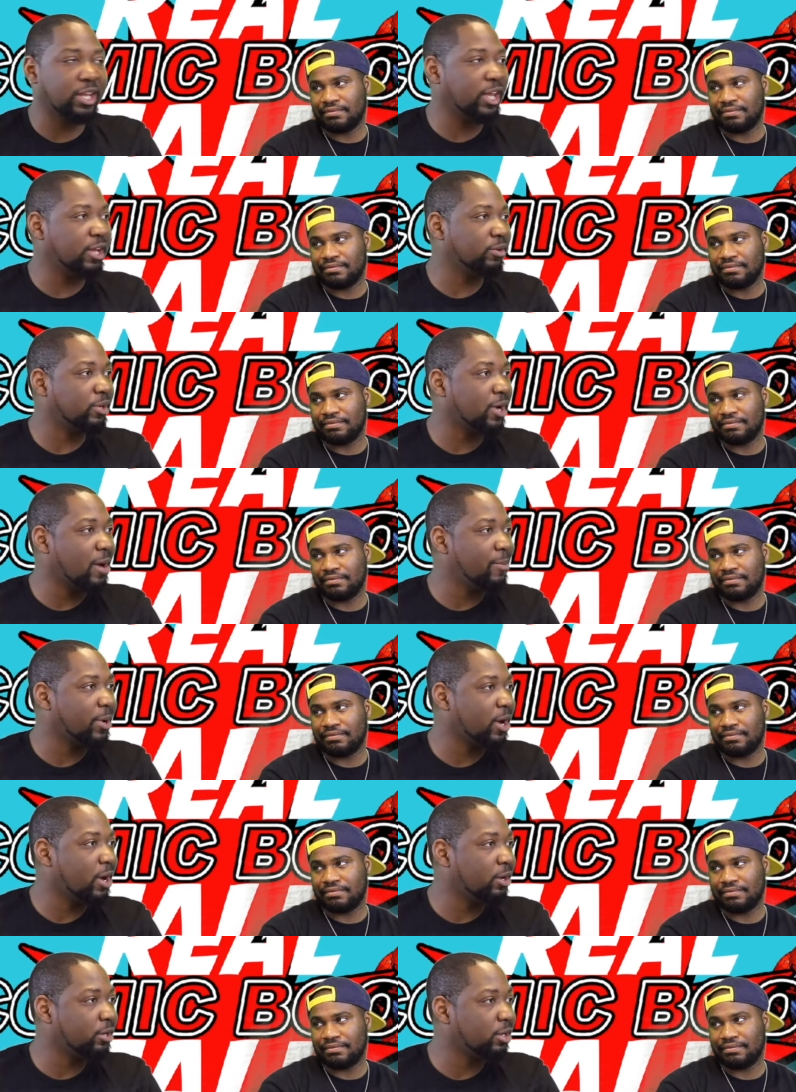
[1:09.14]
Speaker 1: Diego Comic
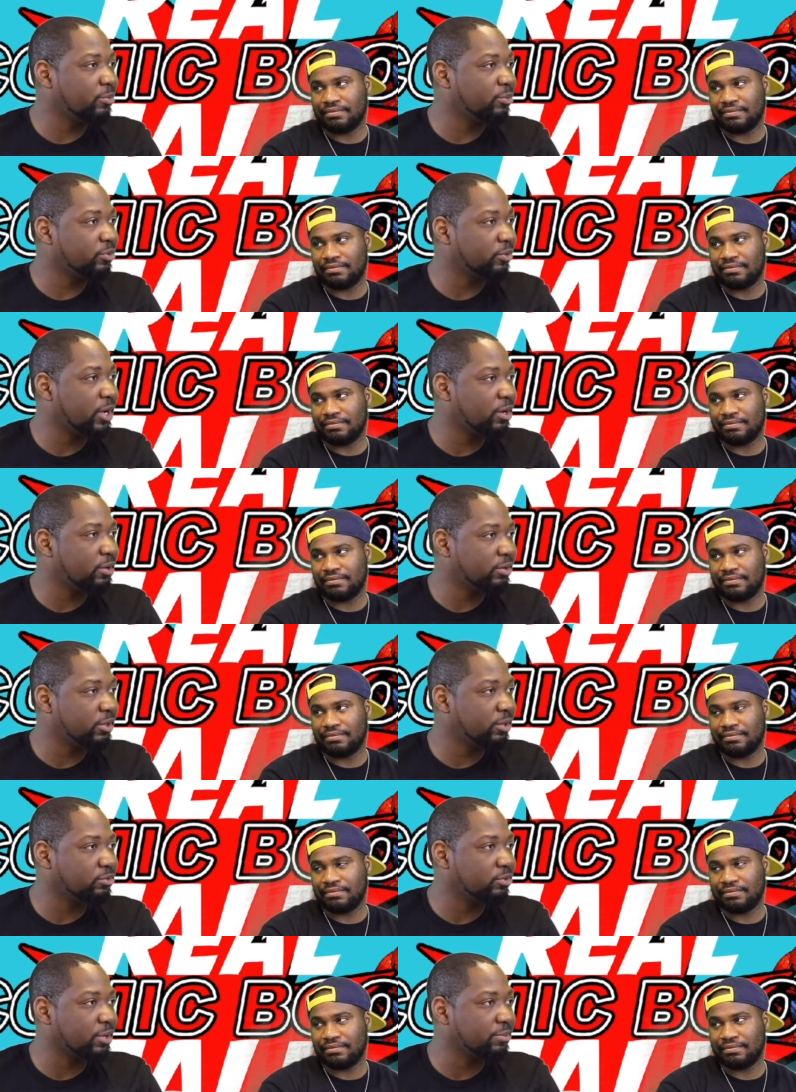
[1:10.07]
Con comes around.
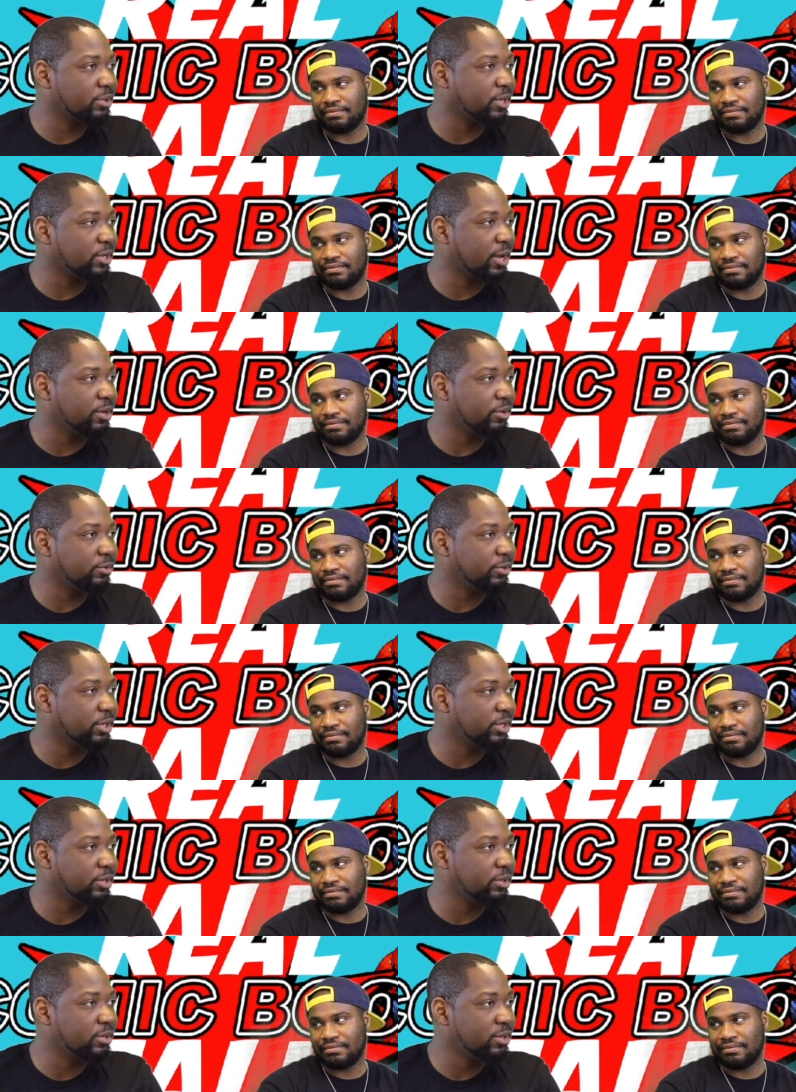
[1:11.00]
They'll drop the title
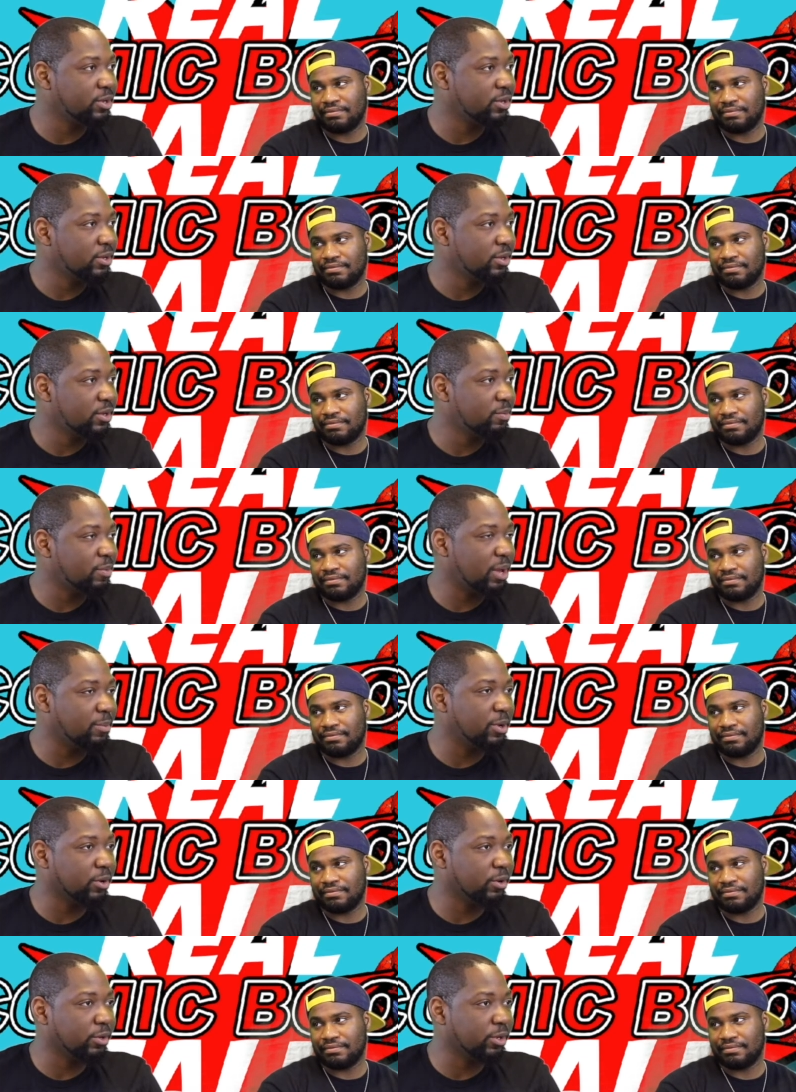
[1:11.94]
then.
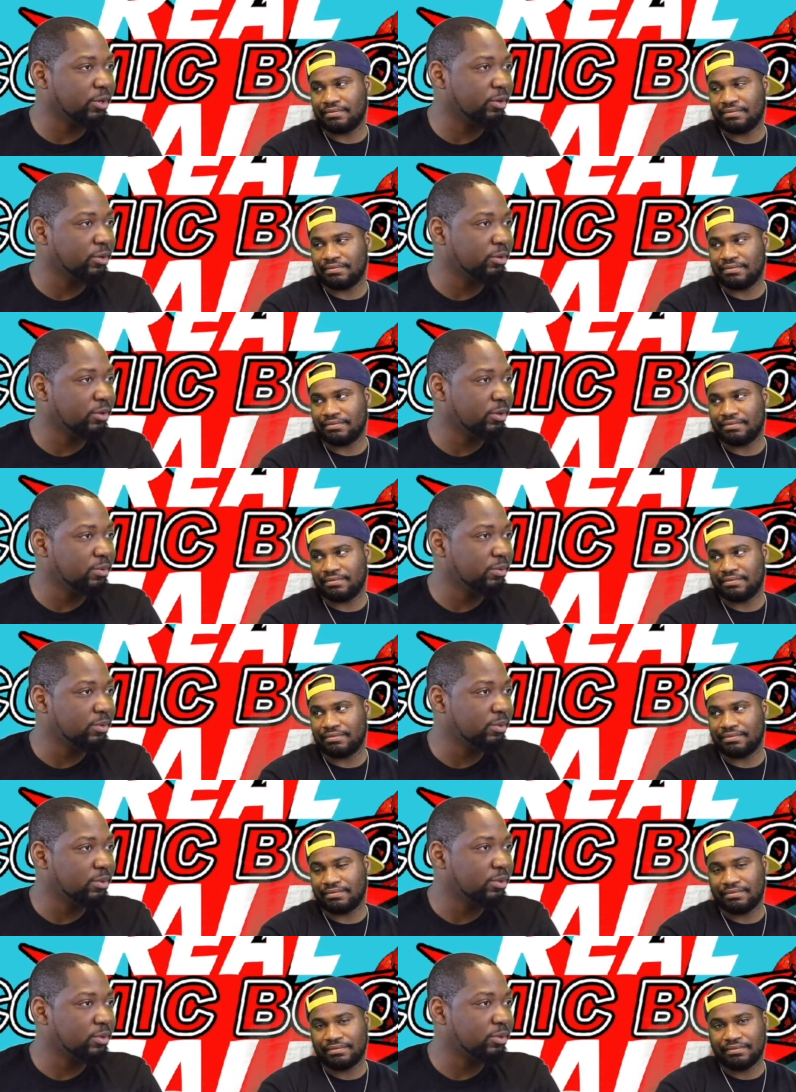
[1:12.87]
Maybe earlier.
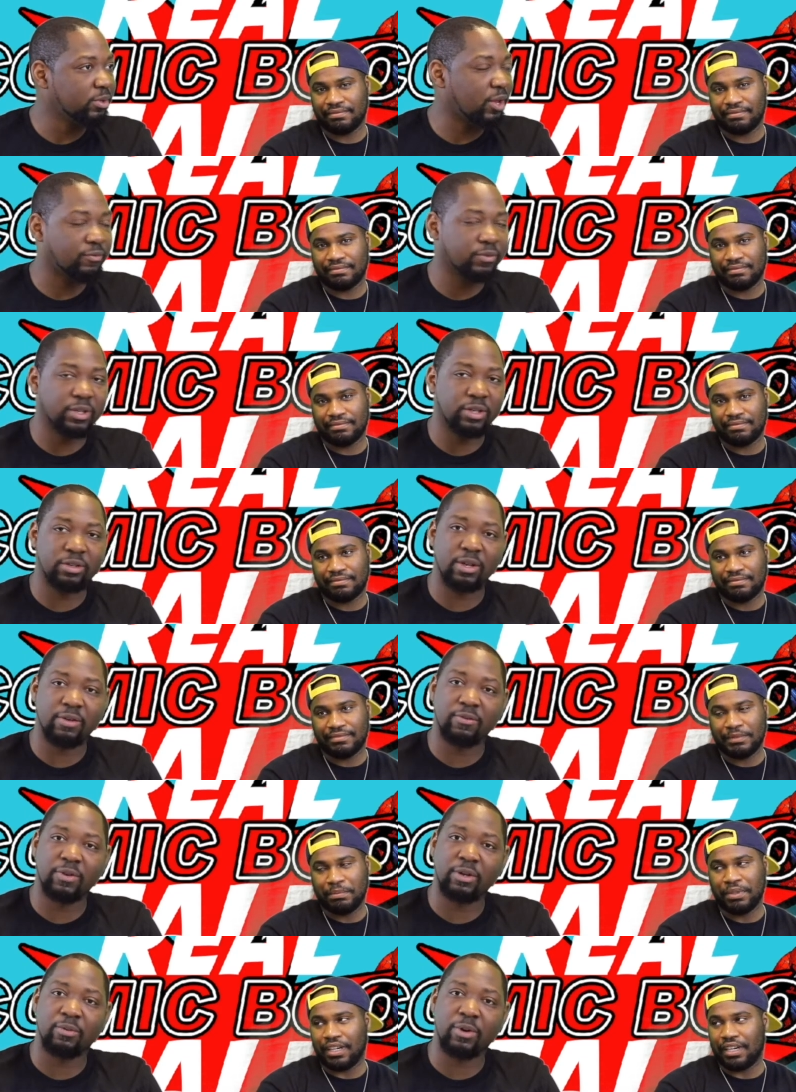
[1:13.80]
Definitely,
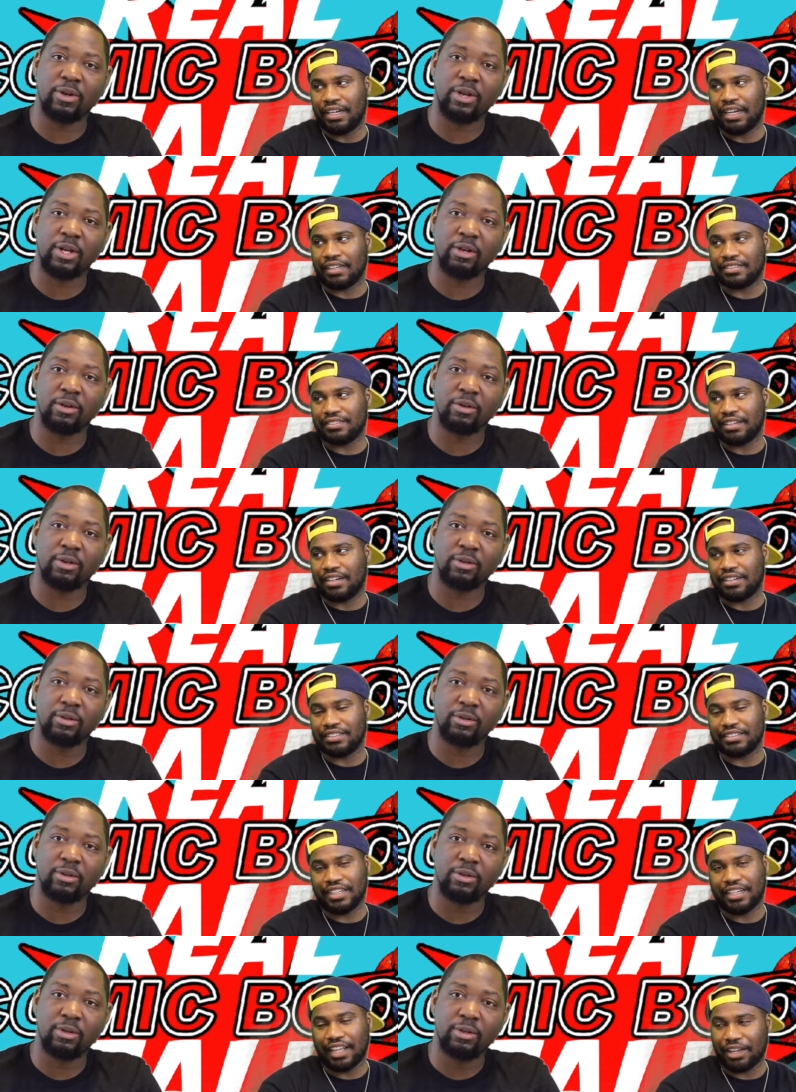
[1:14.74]
definitely. Put a lot of
Speaker 2: stock in
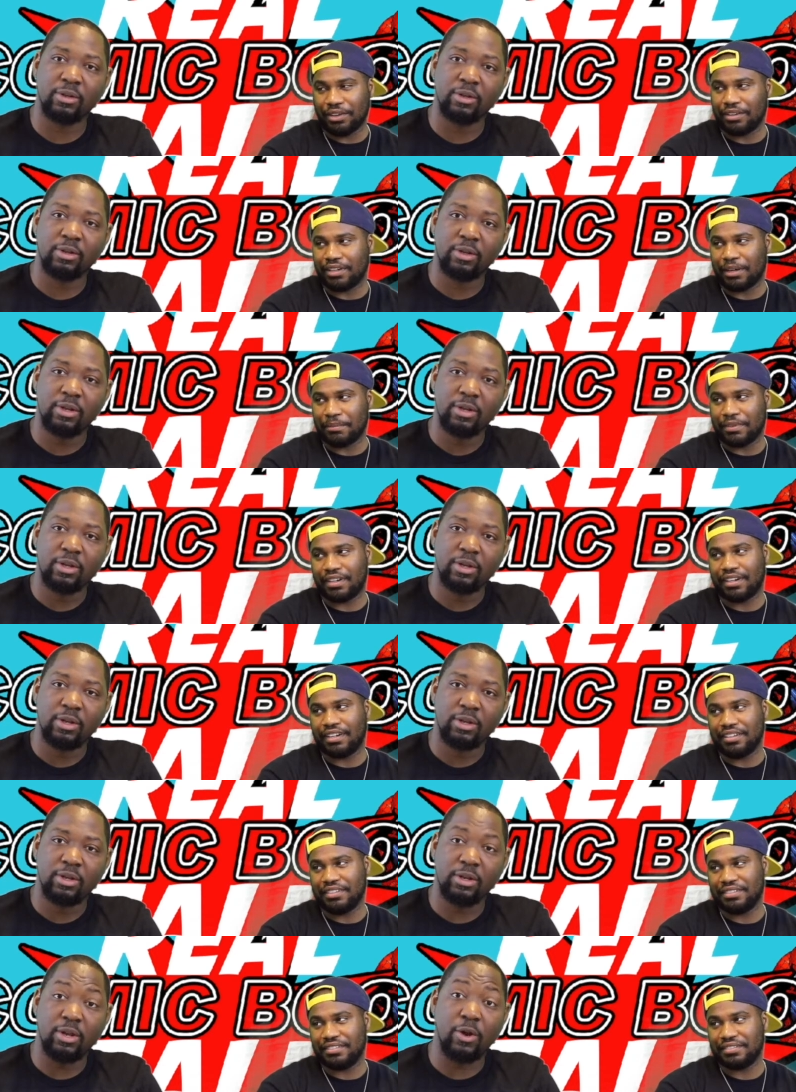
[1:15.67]
San Diego Comic Con
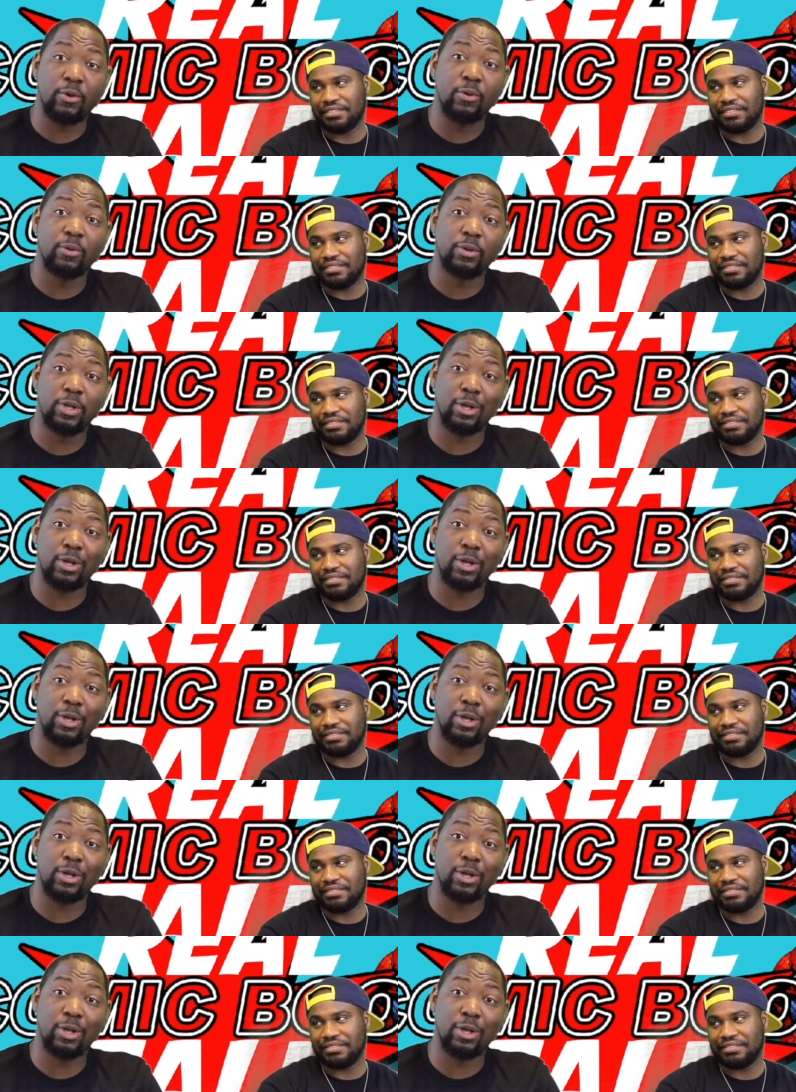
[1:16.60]
Speaker 1: no,